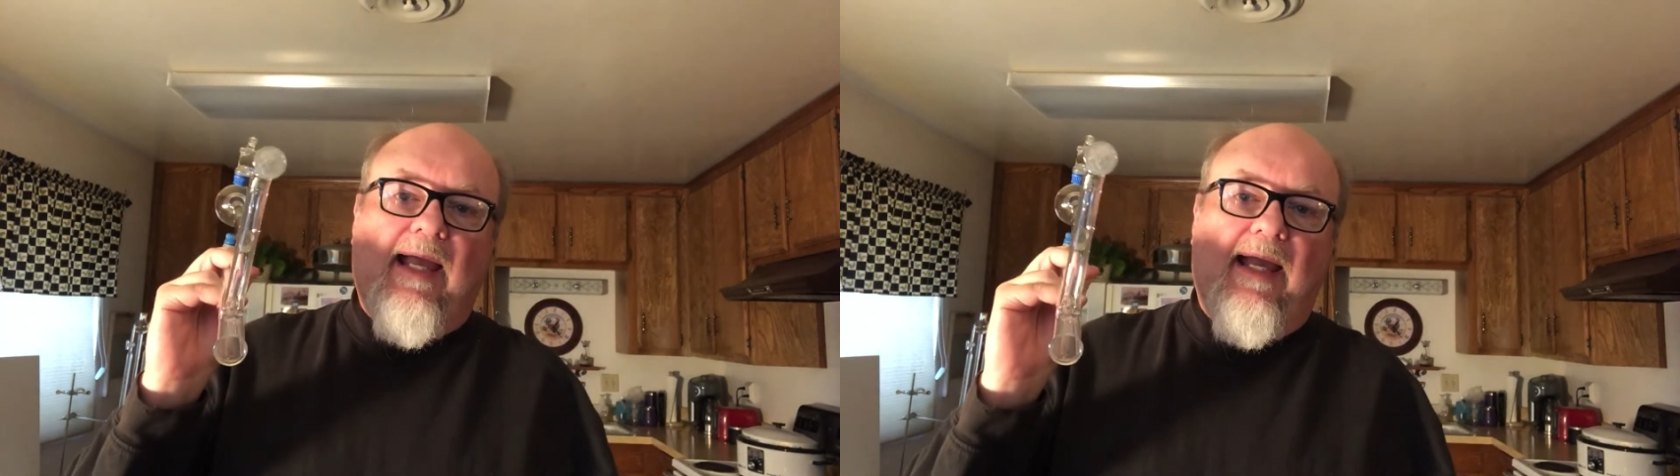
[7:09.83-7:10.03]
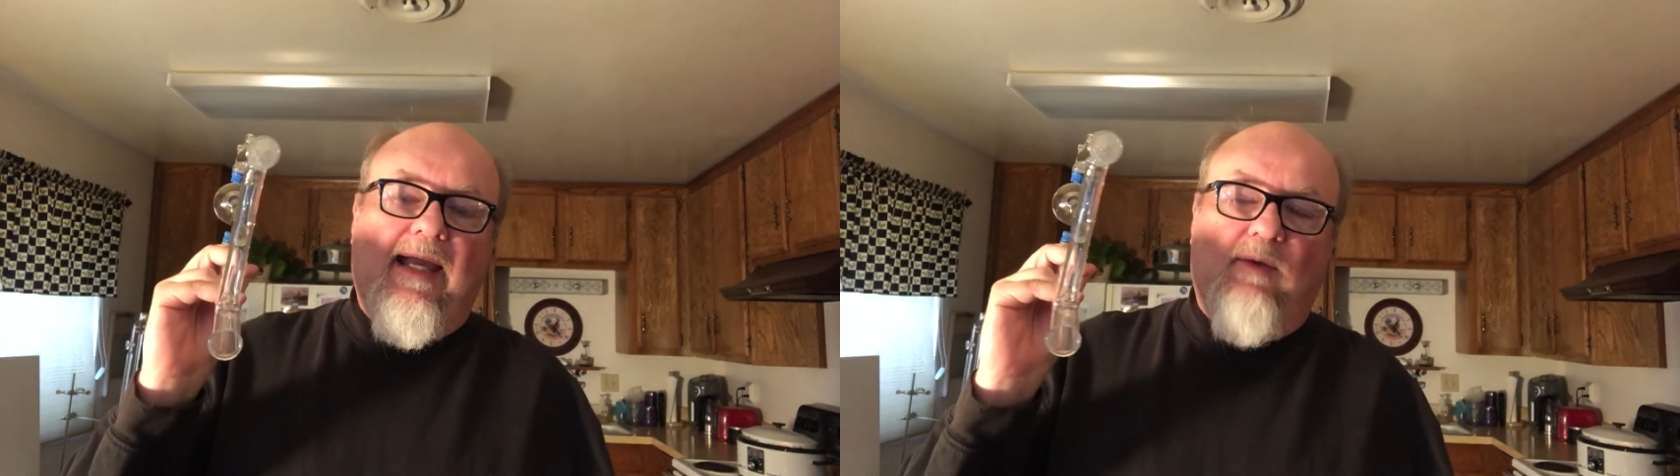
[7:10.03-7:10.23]

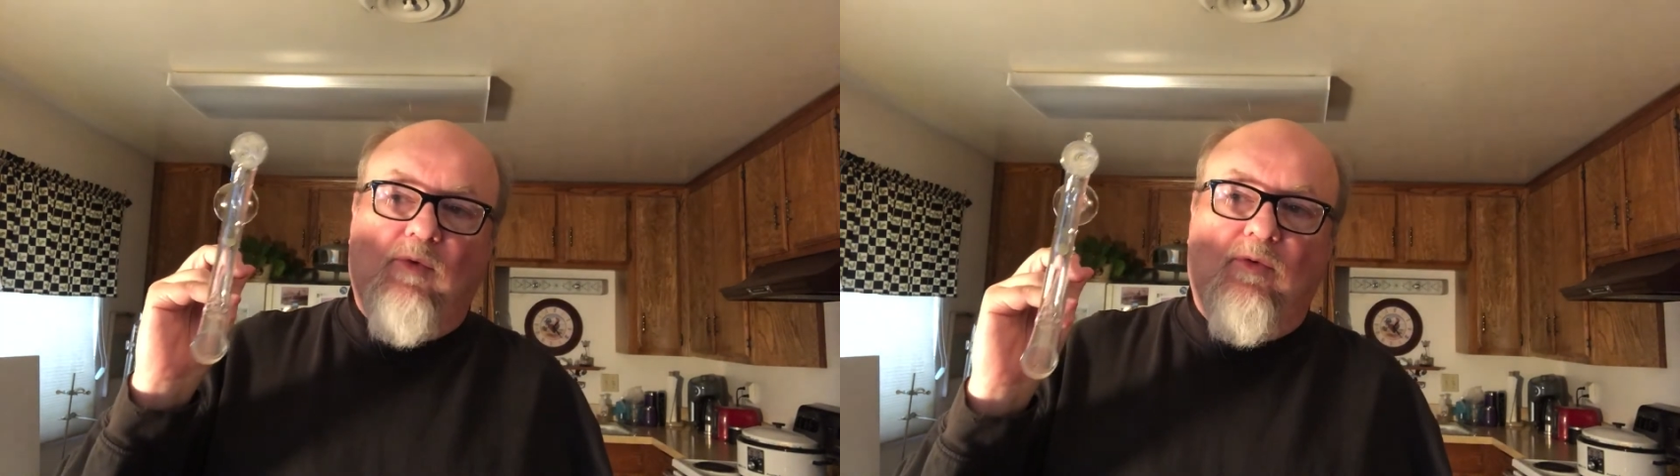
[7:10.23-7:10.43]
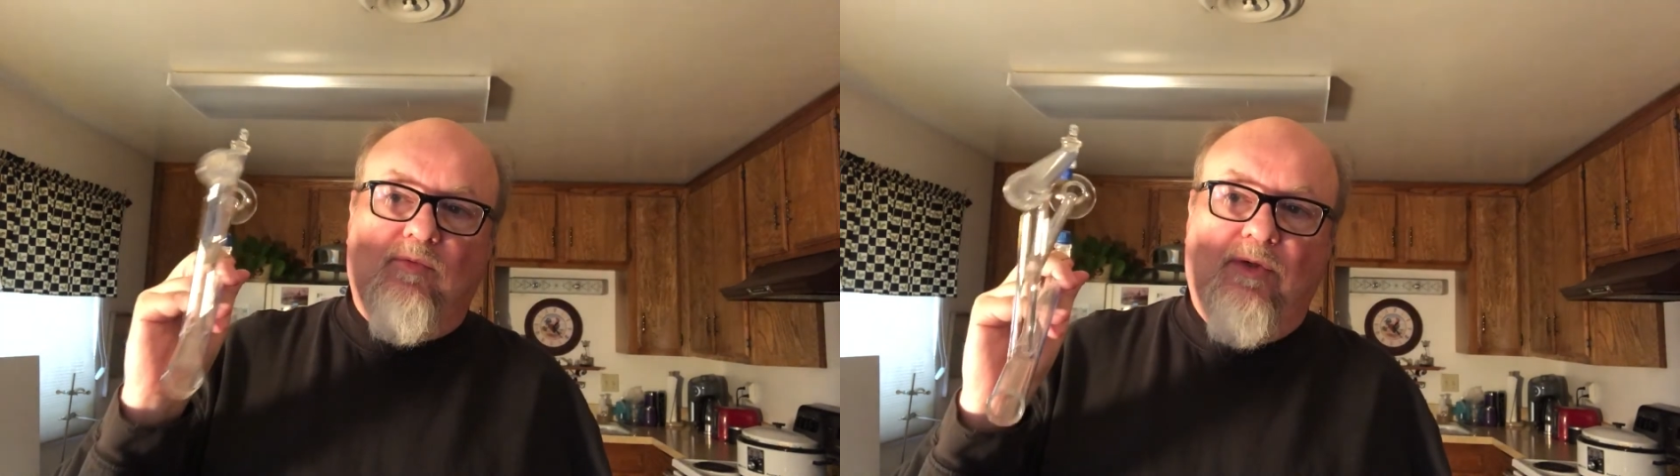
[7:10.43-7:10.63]
and
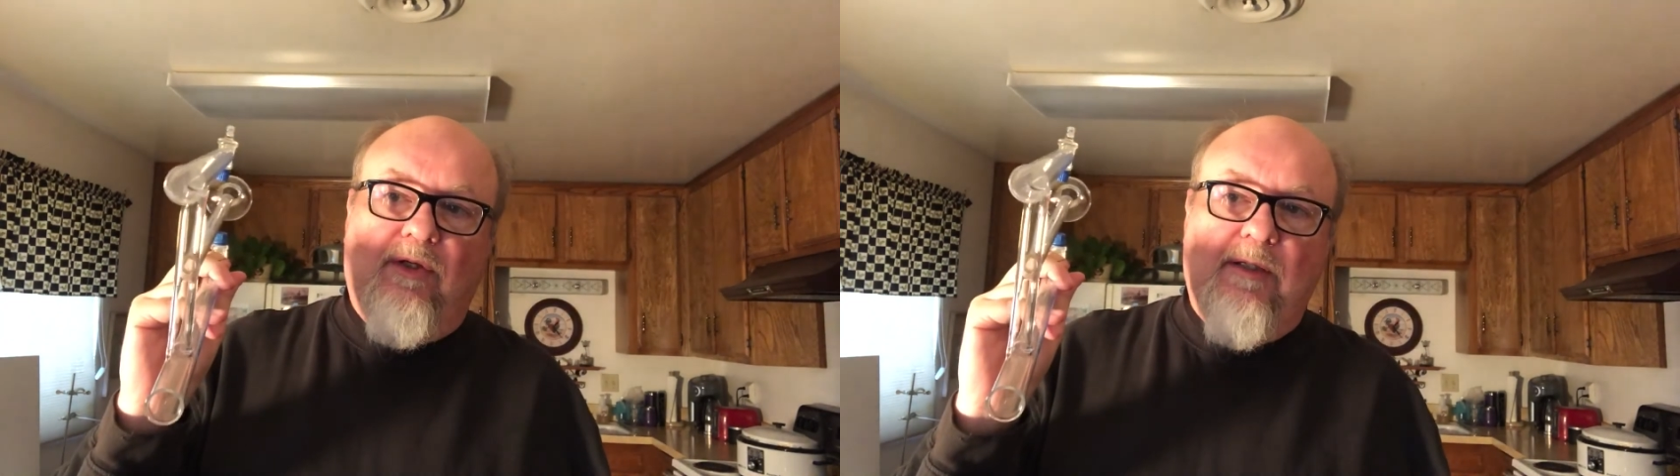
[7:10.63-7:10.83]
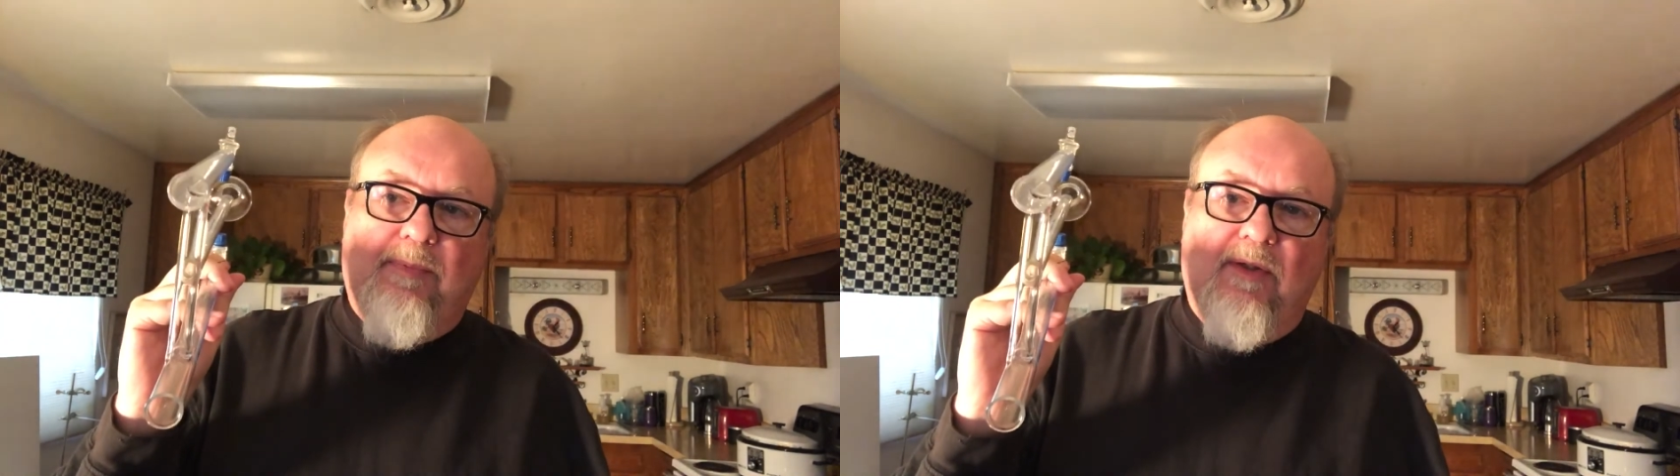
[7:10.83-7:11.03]
will
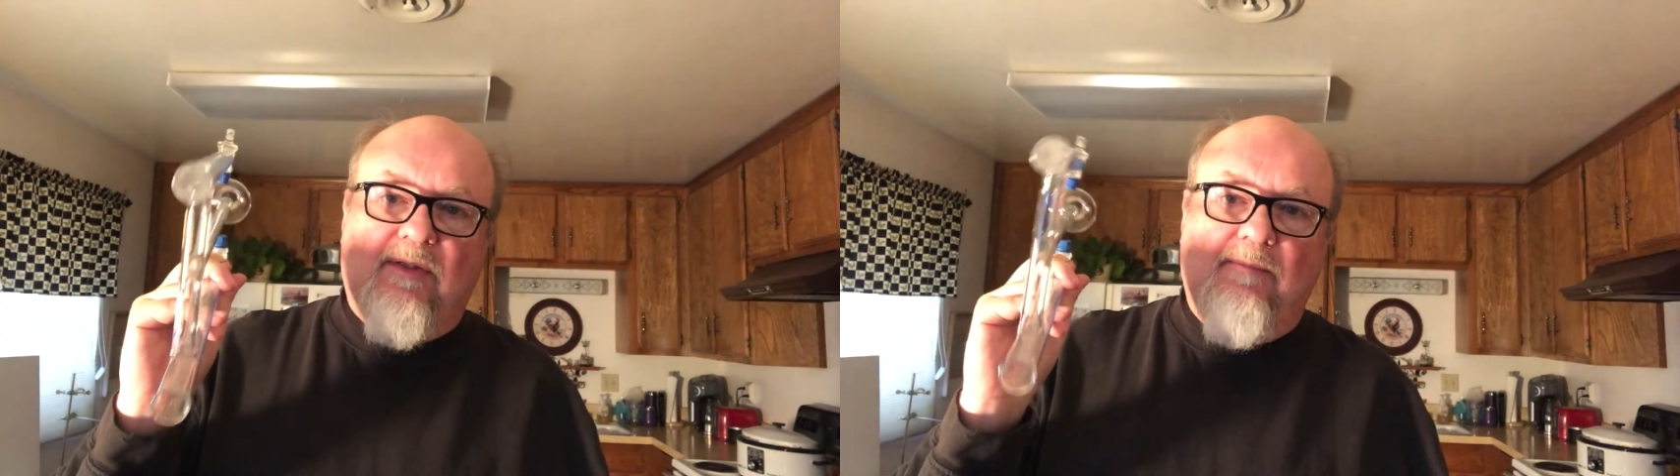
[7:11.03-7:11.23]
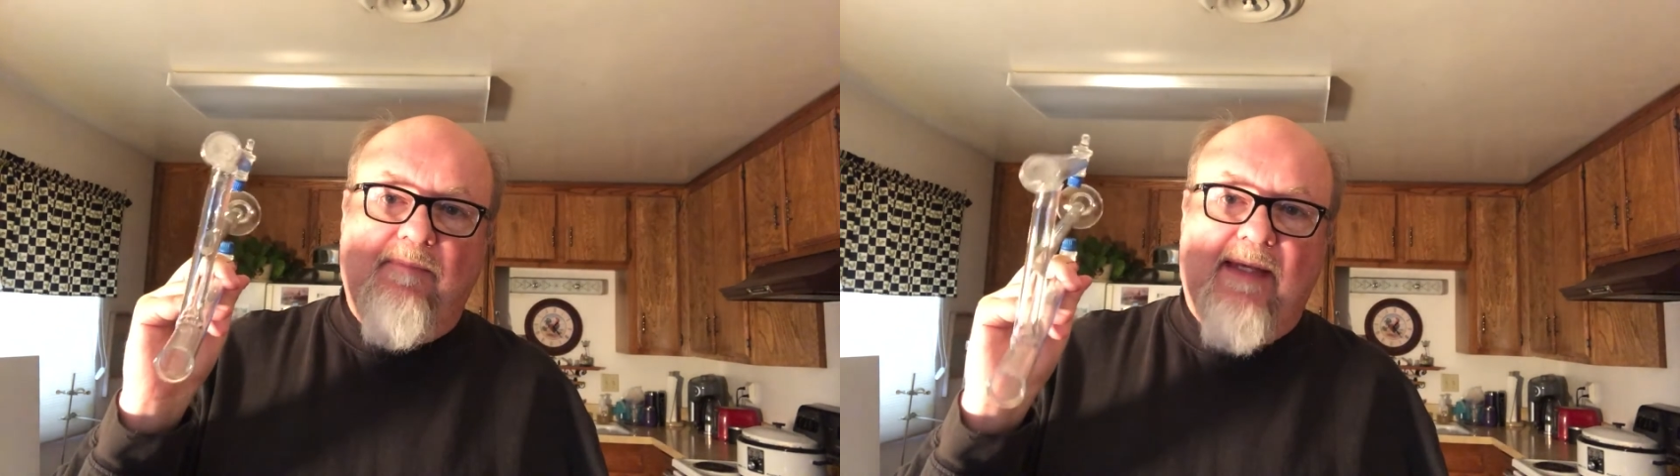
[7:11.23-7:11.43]
really
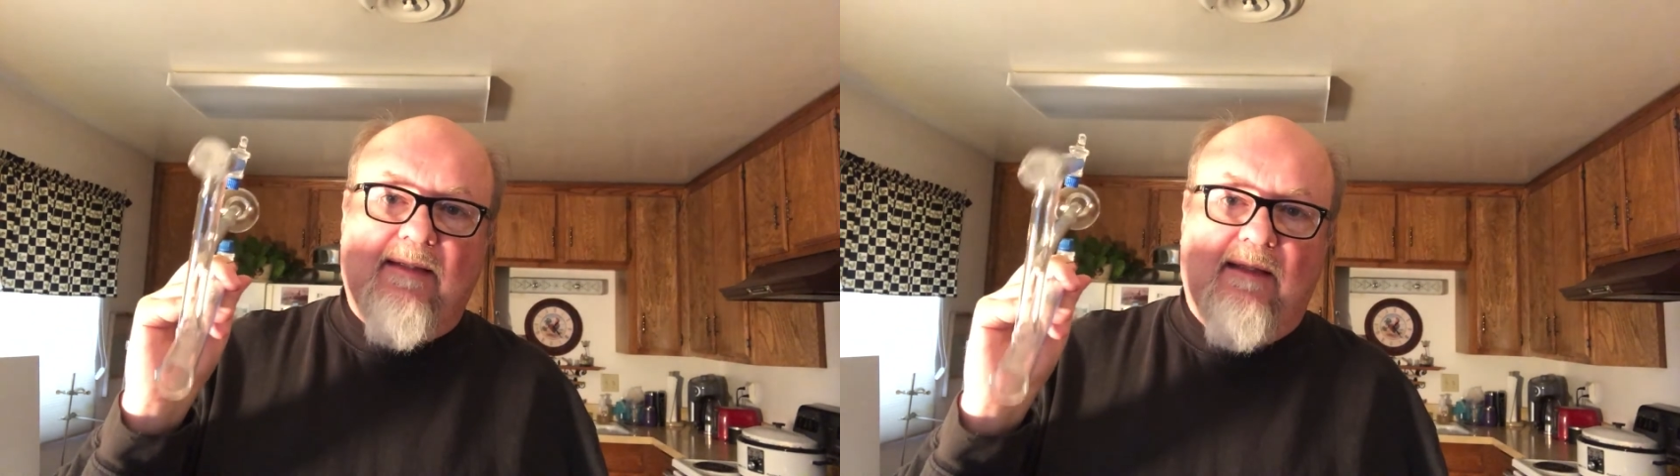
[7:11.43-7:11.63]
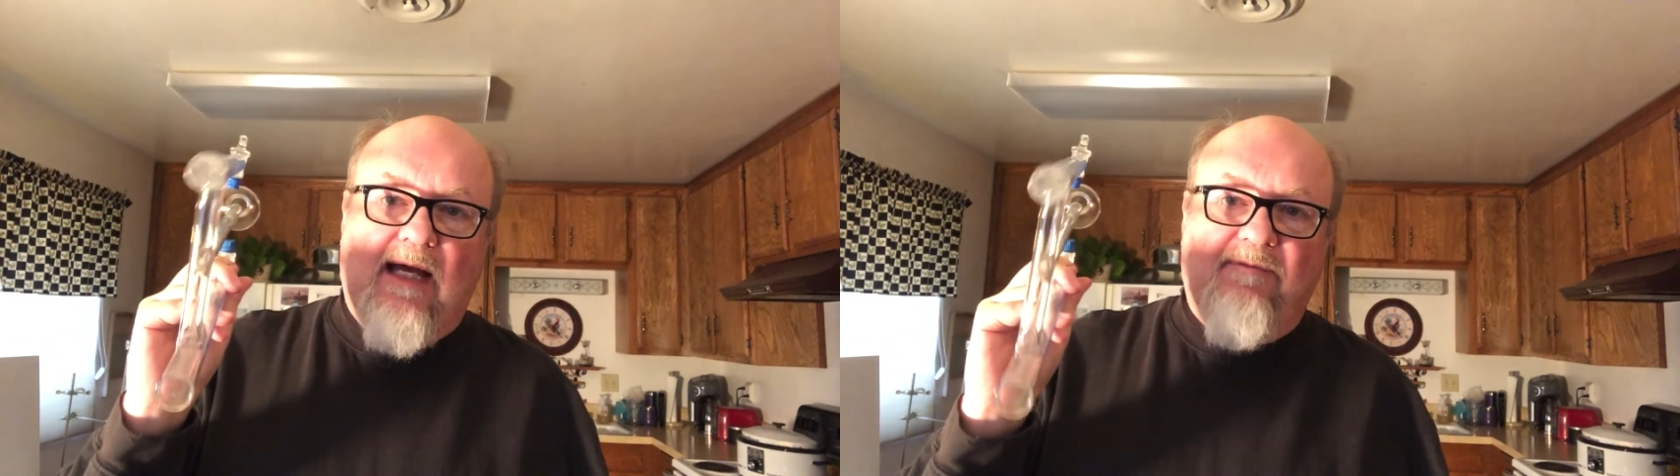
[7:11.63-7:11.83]
make the
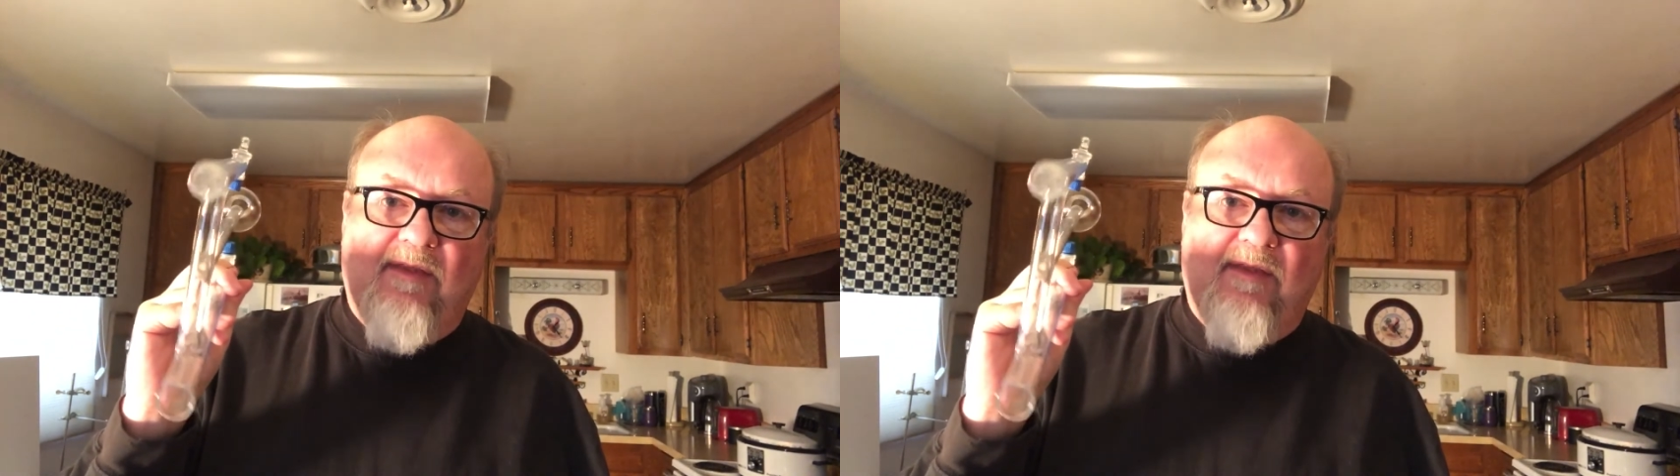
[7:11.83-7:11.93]
life